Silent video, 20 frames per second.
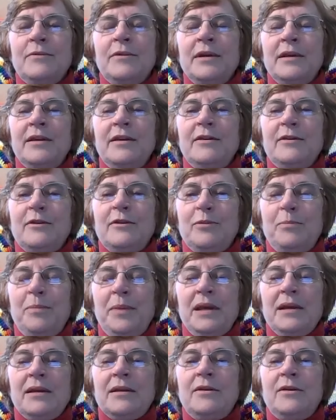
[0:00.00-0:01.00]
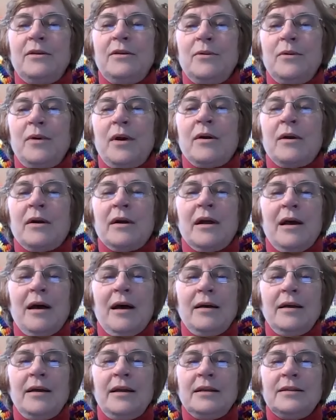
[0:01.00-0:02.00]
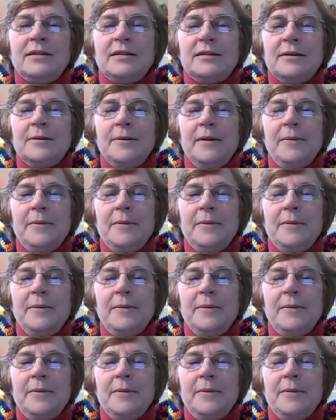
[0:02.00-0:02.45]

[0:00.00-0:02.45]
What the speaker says: really speak to our colleagues.